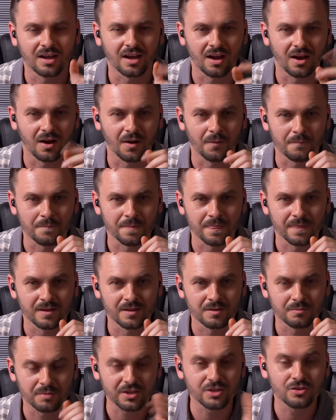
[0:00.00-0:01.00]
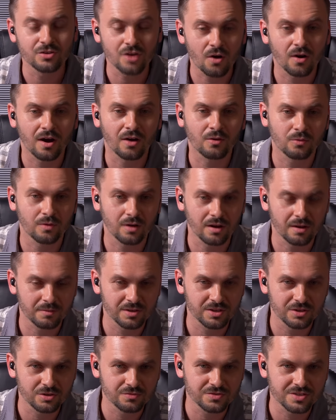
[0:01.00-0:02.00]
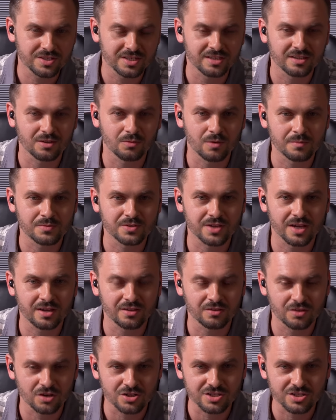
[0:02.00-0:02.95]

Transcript: Um, but you know how I mean you've seen the website.